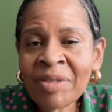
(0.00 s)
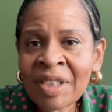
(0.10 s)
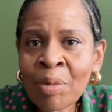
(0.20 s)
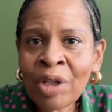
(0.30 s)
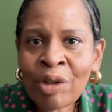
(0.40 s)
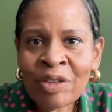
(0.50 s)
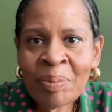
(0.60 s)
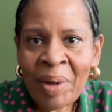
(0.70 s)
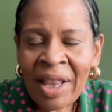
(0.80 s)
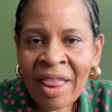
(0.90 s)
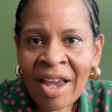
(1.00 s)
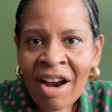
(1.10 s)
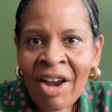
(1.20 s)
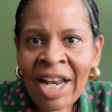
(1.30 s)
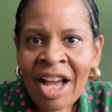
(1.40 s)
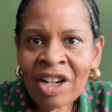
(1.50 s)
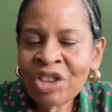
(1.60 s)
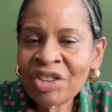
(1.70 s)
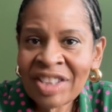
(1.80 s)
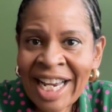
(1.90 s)
someone who's been there and
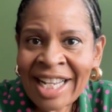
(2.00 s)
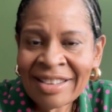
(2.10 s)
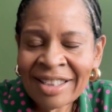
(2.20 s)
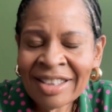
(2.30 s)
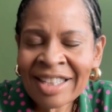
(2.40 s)
understands it.